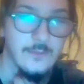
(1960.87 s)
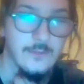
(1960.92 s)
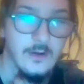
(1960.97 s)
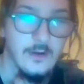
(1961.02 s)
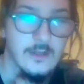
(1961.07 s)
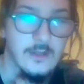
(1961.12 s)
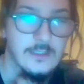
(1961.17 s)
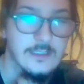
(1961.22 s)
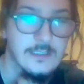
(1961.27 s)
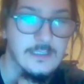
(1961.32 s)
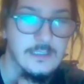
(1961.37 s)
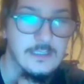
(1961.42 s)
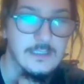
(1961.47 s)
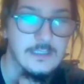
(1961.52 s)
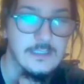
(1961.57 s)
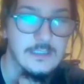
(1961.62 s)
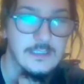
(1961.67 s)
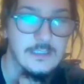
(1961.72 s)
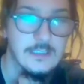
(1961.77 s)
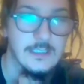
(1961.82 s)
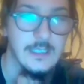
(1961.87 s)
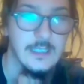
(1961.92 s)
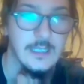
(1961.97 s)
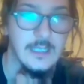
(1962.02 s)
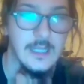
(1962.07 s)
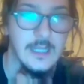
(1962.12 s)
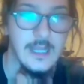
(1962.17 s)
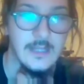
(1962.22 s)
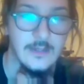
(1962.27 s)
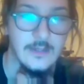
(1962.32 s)
Dumont to
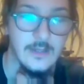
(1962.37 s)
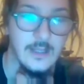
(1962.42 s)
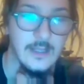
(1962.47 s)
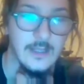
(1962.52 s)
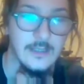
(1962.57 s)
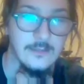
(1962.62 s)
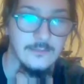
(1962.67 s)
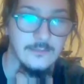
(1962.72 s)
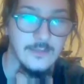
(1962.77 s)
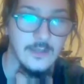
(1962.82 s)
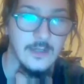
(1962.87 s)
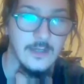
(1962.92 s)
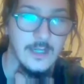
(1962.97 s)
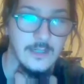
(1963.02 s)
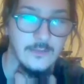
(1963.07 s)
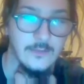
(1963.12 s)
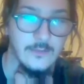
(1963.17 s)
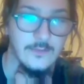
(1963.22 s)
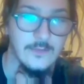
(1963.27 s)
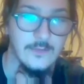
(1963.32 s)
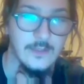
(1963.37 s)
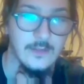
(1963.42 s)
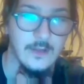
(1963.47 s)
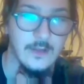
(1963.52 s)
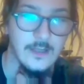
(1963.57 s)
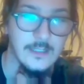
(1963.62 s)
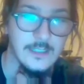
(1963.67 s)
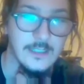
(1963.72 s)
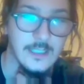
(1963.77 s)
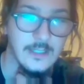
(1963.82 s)
get, and Ludovic
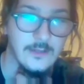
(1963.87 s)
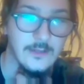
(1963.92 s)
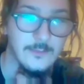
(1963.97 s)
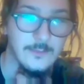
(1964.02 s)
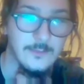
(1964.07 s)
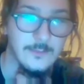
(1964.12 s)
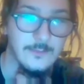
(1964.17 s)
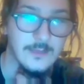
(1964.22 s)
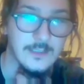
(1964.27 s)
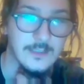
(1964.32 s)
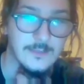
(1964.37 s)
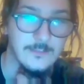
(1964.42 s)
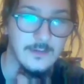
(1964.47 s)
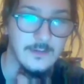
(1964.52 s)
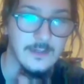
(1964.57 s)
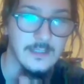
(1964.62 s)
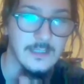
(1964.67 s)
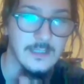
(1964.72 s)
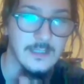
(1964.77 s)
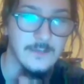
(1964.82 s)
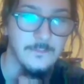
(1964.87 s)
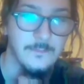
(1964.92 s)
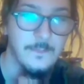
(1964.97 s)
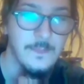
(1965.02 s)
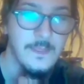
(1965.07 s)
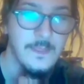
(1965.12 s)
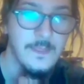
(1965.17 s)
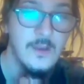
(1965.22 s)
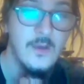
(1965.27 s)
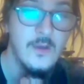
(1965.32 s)
Klein to get a little bit plus money there.
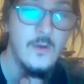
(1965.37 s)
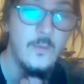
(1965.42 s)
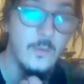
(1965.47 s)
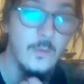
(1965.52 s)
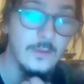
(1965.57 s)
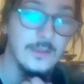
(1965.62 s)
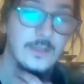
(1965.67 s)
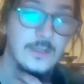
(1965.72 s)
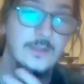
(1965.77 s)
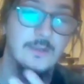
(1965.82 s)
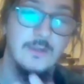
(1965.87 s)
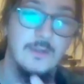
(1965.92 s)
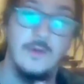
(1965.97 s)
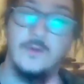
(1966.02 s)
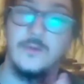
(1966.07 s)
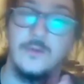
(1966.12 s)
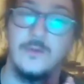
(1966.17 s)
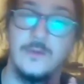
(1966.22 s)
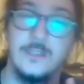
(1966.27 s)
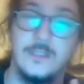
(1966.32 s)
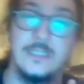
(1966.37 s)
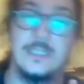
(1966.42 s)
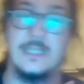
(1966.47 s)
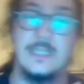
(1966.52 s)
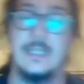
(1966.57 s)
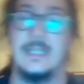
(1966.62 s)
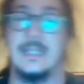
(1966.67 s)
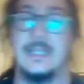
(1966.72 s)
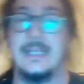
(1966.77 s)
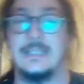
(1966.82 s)
One thing you should know though
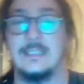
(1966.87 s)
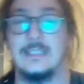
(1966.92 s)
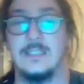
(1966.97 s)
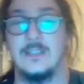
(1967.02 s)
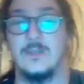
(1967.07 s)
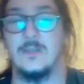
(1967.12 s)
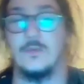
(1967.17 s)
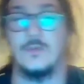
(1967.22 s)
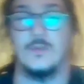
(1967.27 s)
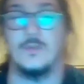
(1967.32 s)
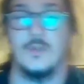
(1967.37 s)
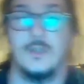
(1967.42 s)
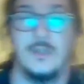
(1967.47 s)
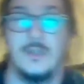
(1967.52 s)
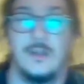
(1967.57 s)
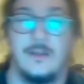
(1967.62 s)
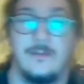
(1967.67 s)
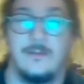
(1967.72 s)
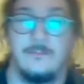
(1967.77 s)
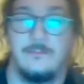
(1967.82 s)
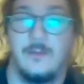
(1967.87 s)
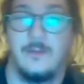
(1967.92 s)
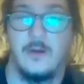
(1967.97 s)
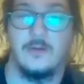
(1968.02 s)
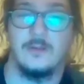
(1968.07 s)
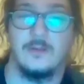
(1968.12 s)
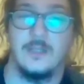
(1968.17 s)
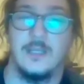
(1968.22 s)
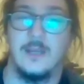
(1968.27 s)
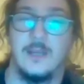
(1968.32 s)
is you shouldn't
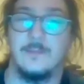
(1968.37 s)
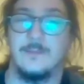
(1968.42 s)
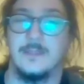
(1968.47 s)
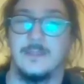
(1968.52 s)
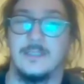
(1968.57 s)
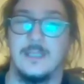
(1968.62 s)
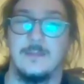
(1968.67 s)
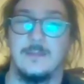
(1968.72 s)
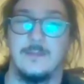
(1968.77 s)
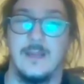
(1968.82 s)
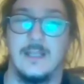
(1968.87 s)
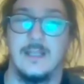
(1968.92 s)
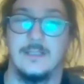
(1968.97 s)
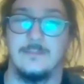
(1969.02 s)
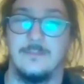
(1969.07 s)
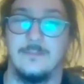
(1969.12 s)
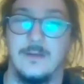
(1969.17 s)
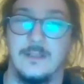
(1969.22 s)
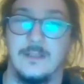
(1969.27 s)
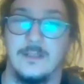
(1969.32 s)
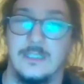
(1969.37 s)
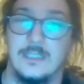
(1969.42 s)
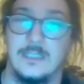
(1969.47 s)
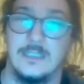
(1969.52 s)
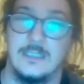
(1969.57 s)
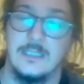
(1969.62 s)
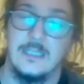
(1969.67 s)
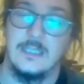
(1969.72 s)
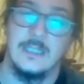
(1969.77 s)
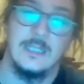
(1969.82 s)
parlay up the same guys a bunch,
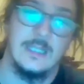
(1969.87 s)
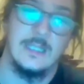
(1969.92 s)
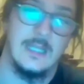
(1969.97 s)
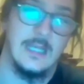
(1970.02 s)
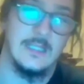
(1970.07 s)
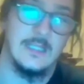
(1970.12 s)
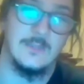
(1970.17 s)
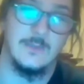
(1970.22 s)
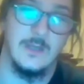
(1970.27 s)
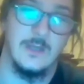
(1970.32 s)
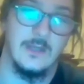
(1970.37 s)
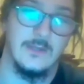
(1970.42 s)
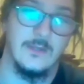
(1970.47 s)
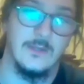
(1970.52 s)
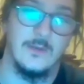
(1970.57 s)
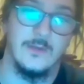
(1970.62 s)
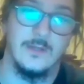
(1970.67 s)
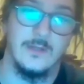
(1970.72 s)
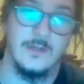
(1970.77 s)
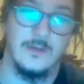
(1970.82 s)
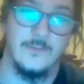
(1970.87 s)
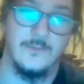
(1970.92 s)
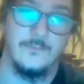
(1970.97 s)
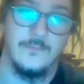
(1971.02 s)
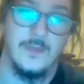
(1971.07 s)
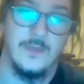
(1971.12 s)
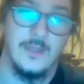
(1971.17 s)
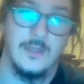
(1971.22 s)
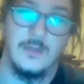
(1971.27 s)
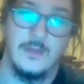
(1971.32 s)
because as we all know, you know,
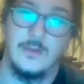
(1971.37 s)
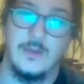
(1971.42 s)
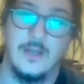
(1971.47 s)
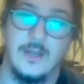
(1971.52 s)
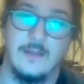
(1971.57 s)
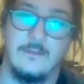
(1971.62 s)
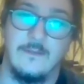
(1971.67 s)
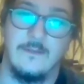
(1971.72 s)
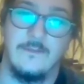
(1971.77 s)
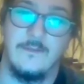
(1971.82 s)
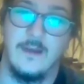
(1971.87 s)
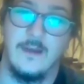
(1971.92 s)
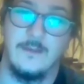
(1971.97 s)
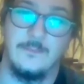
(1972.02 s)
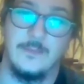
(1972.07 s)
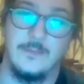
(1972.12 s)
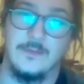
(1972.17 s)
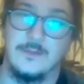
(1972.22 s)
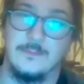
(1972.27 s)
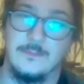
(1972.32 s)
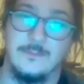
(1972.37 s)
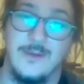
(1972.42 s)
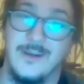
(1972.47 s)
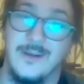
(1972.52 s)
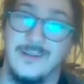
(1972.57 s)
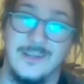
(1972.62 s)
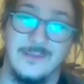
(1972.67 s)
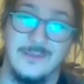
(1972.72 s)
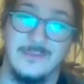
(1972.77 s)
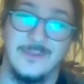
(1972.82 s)
you can have a 5-person
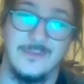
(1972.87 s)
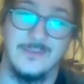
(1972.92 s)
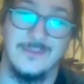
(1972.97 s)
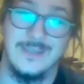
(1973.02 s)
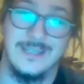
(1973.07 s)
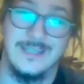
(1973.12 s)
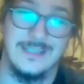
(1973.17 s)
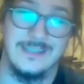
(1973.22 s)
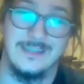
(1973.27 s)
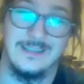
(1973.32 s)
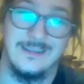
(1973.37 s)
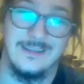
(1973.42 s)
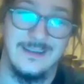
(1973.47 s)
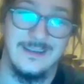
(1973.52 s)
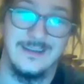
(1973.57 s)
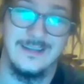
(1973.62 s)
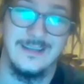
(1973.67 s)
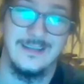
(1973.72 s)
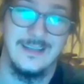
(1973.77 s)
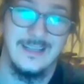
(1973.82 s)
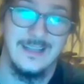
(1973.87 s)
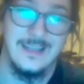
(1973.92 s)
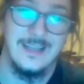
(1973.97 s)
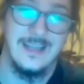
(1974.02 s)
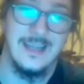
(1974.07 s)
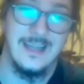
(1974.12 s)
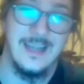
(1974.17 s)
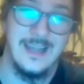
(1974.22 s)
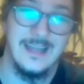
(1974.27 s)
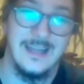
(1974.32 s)
parlay, which you think is a lock,
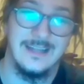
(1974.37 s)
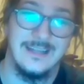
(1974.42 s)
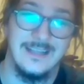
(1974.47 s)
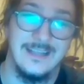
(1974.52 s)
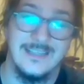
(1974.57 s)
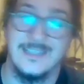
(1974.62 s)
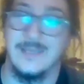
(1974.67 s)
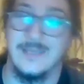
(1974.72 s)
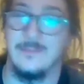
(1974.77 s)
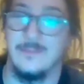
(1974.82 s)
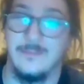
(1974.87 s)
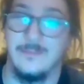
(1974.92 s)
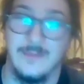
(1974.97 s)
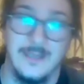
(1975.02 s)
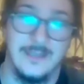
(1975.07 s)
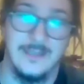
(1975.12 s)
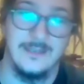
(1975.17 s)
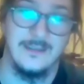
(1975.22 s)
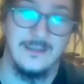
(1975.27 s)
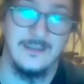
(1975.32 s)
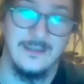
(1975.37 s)
and it's MMA.